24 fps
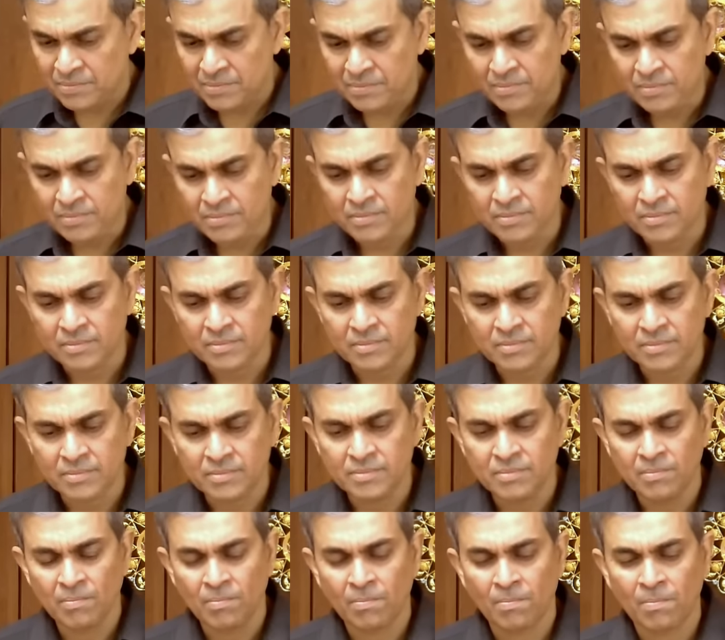
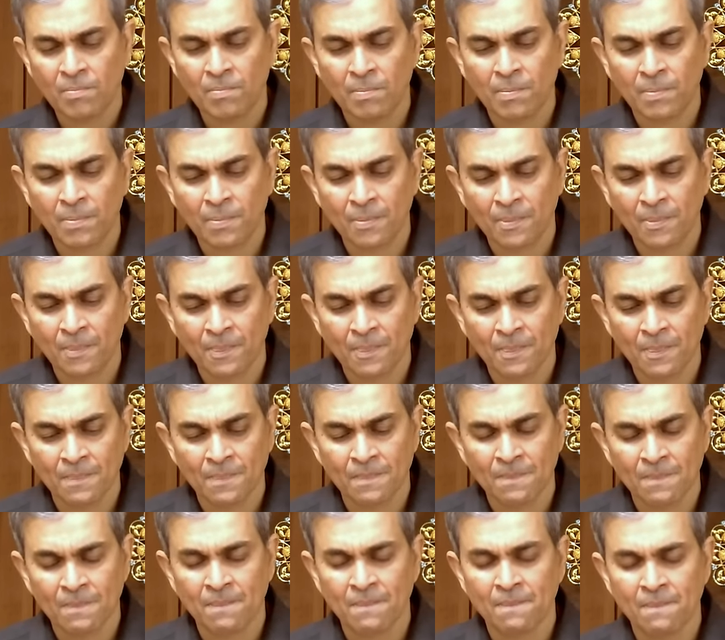
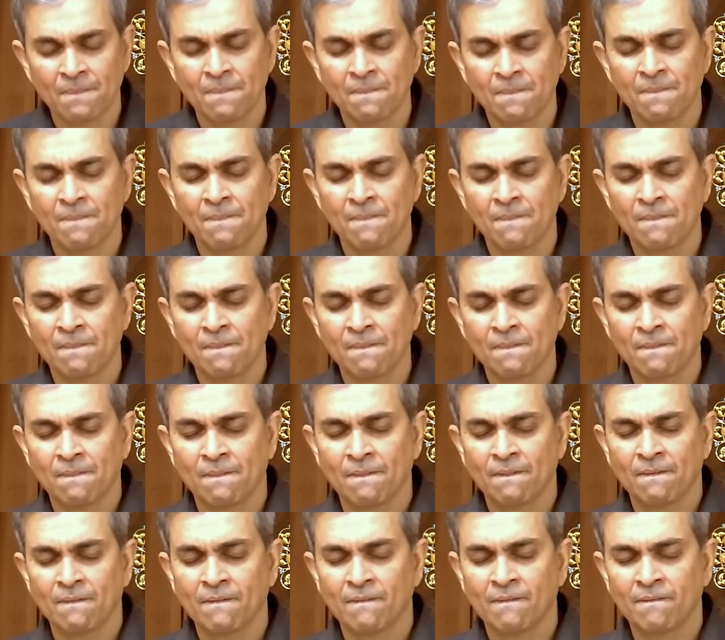
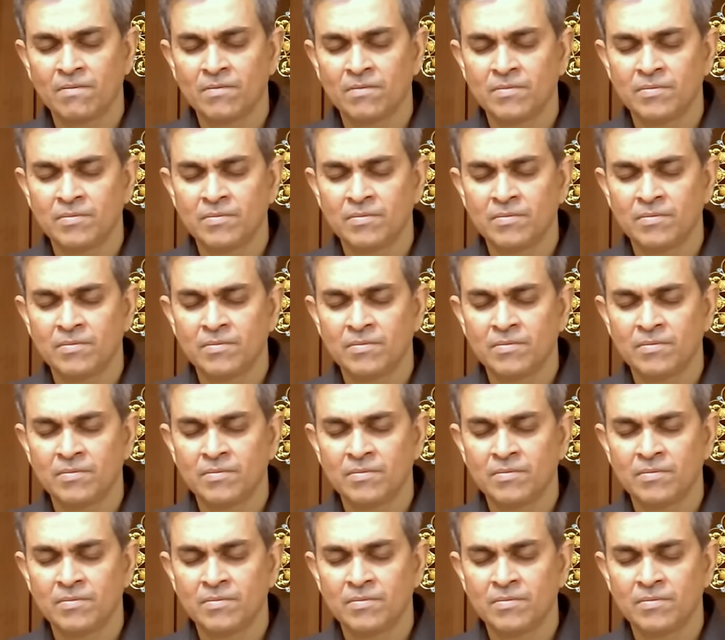(silence)